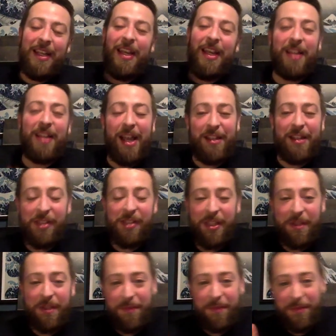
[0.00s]
And
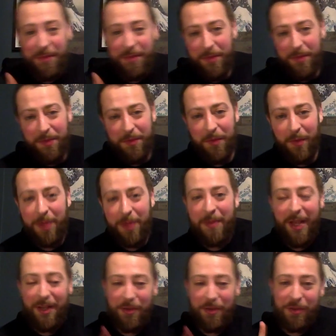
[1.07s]
lastly, one
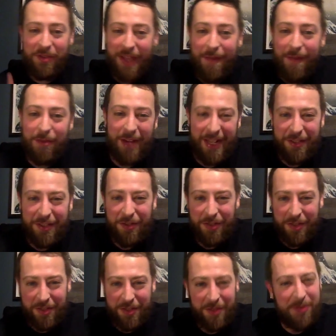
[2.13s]
man who's never
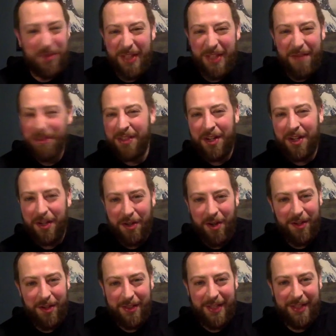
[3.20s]
done a
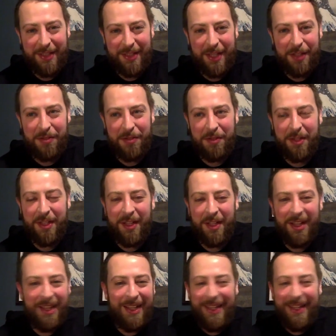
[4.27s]
contest entry
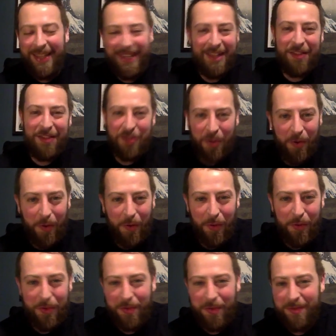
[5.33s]
in his
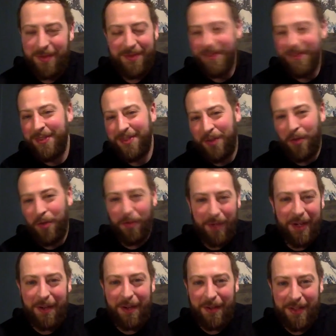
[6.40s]
whole
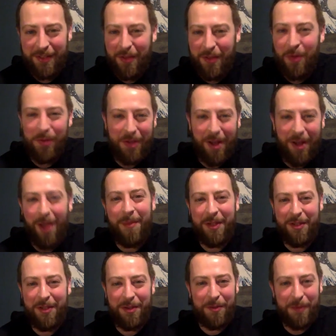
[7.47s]
career, his whole
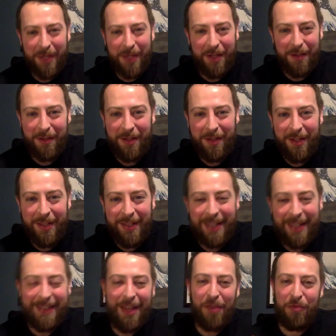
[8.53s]
comic career.
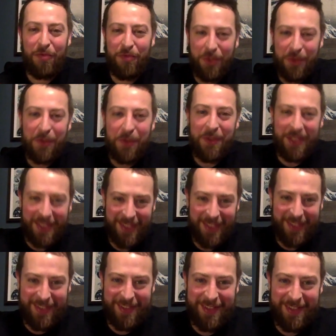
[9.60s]
That's how rude he
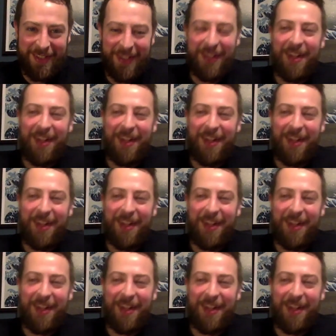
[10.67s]
is.